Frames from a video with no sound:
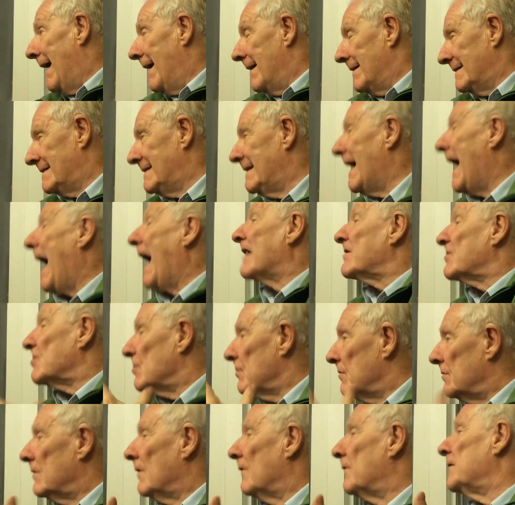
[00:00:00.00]
the
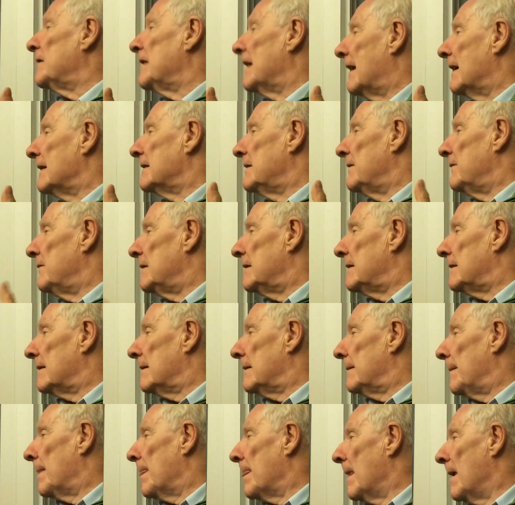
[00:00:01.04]
action of
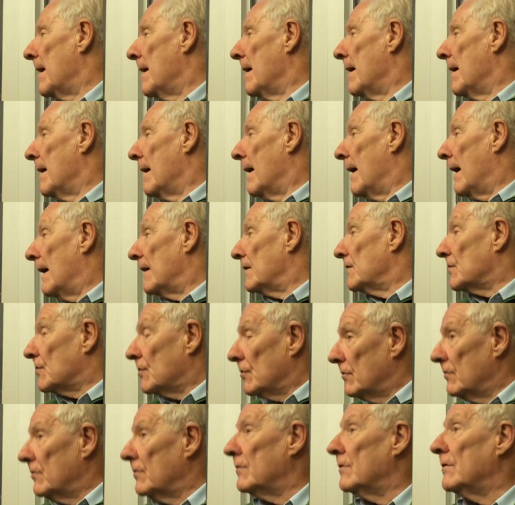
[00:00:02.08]
negativity. And
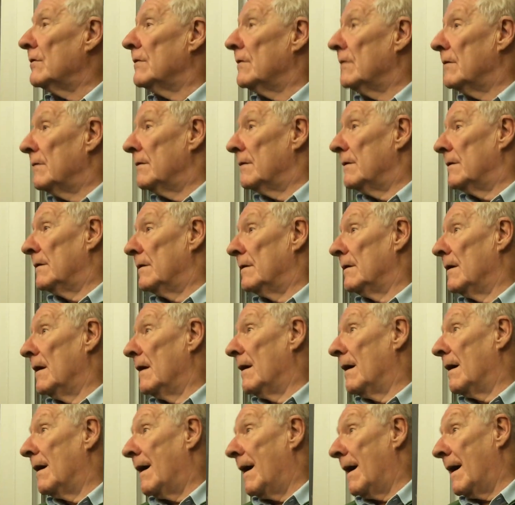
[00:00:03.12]
so
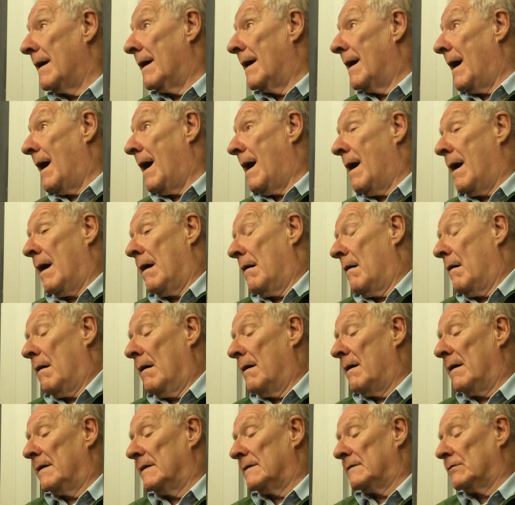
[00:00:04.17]

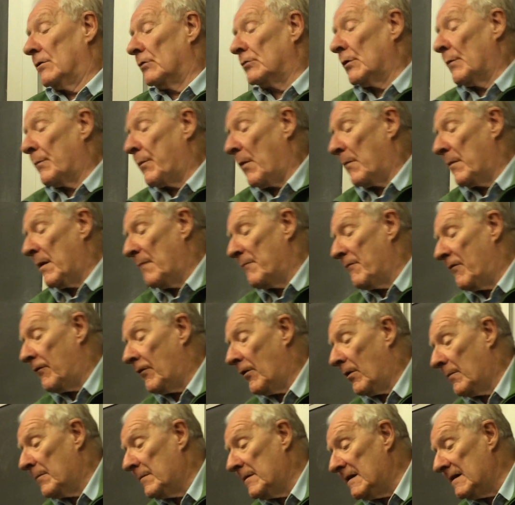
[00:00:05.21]
it's not a problem
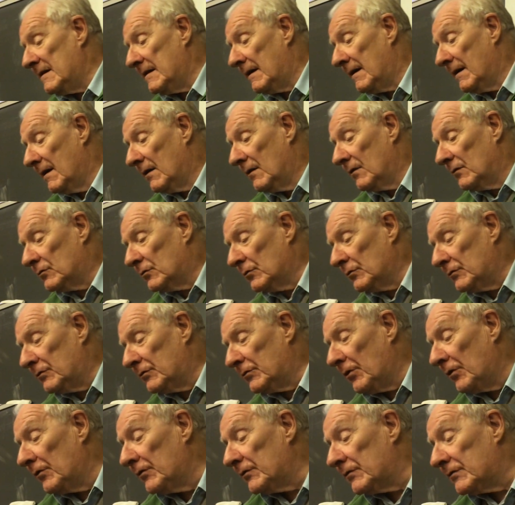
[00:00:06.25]
for me to
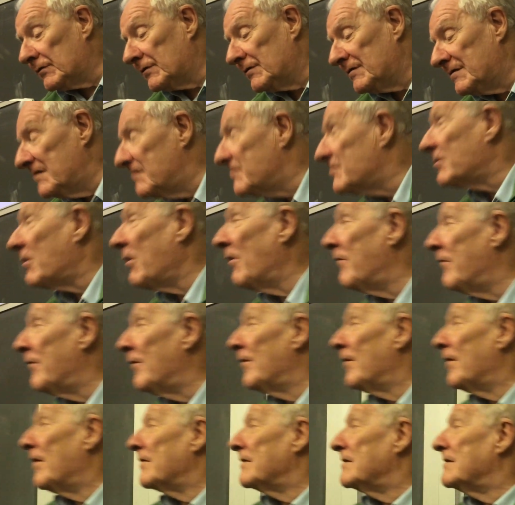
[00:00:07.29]
don't
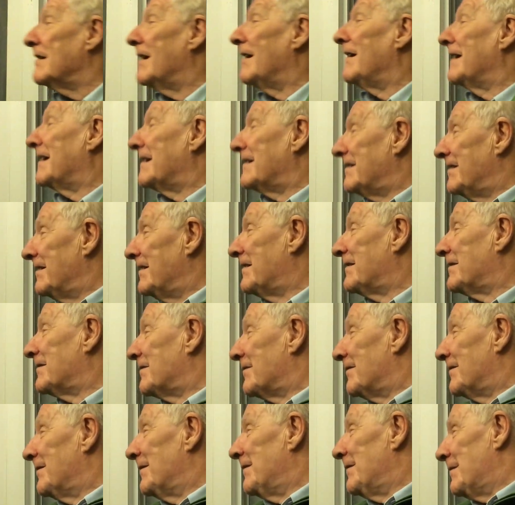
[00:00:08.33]
discover
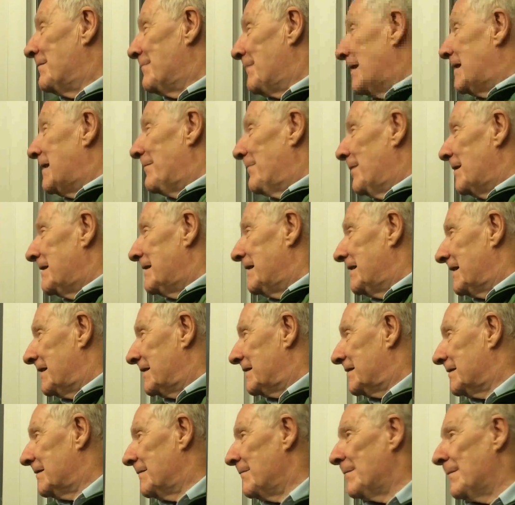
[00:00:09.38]
dialectics in
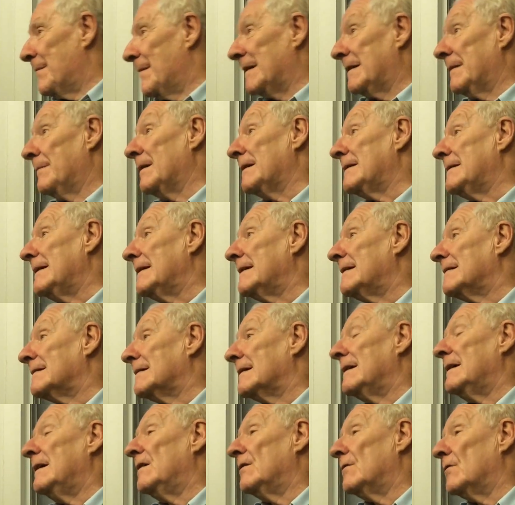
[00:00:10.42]
mathematics. Mathematics
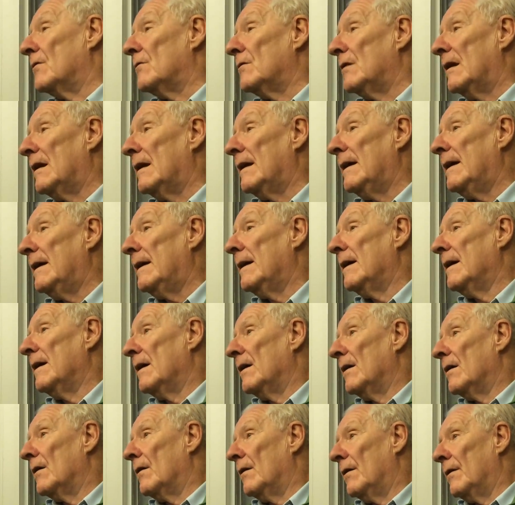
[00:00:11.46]
is only
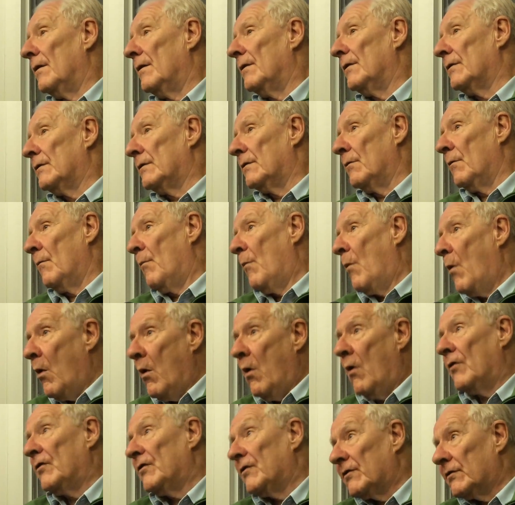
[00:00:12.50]
the
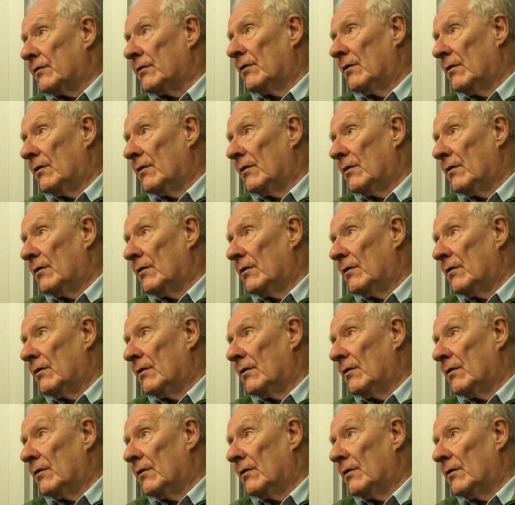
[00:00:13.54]
most